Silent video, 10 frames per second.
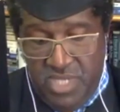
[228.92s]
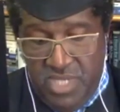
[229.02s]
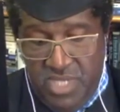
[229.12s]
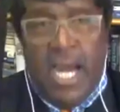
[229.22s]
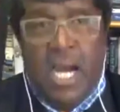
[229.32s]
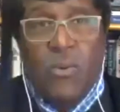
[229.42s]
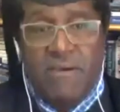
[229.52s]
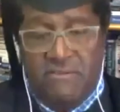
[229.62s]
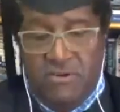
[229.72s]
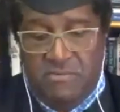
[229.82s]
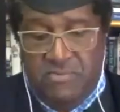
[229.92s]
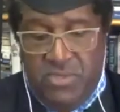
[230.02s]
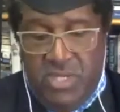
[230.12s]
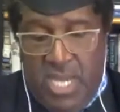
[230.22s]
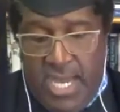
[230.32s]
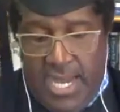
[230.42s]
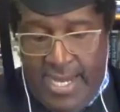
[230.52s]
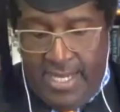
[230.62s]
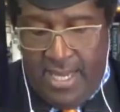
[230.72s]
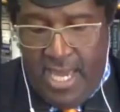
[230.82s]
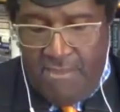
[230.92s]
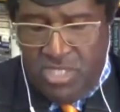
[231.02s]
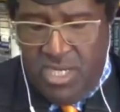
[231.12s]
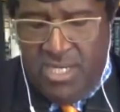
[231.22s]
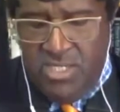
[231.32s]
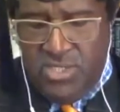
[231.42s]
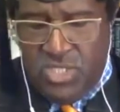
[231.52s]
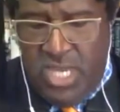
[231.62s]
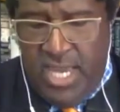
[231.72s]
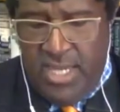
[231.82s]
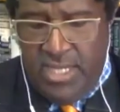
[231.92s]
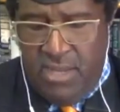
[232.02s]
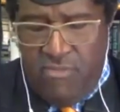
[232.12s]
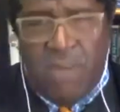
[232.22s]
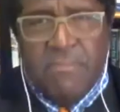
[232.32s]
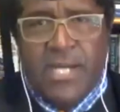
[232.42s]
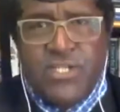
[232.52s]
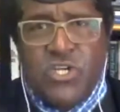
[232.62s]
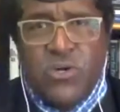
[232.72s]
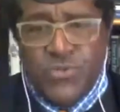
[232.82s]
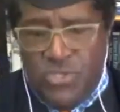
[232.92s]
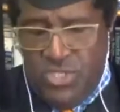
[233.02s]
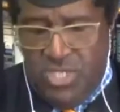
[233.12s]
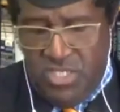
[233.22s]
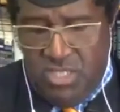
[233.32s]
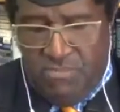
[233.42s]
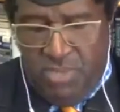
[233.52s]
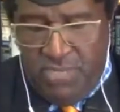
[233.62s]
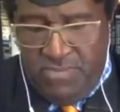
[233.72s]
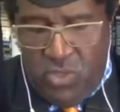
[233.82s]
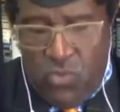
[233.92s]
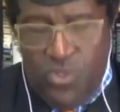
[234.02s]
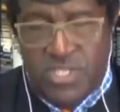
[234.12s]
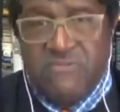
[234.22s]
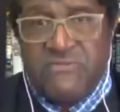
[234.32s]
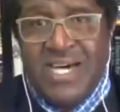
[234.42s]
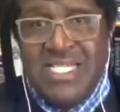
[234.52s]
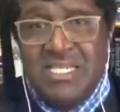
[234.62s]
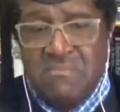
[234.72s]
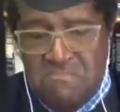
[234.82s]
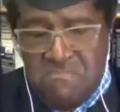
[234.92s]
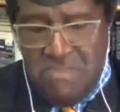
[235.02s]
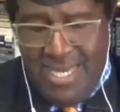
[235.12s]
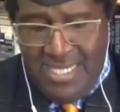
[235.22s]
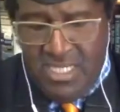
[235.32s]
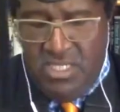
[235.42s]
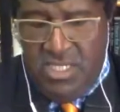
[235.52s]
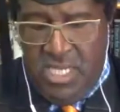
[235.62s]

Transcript: However, I came to understand that my chosen discipline was fundamentally